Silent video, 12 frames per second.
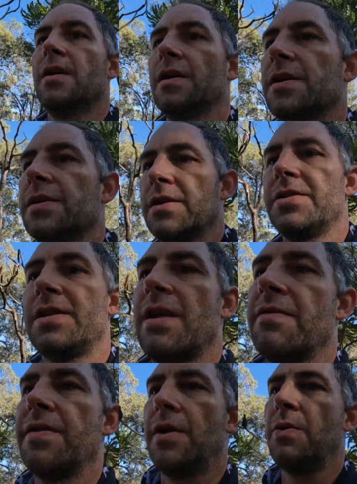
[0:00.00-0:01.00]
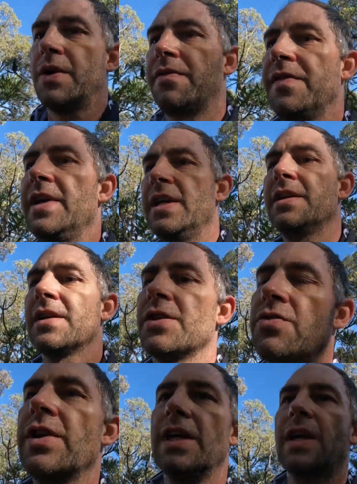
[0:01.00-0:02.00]
because I'll just have a quick feed and a
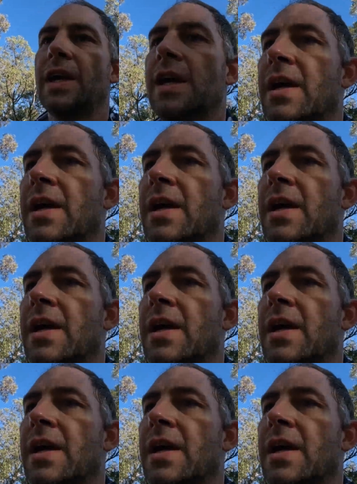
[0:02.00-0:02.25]
drink,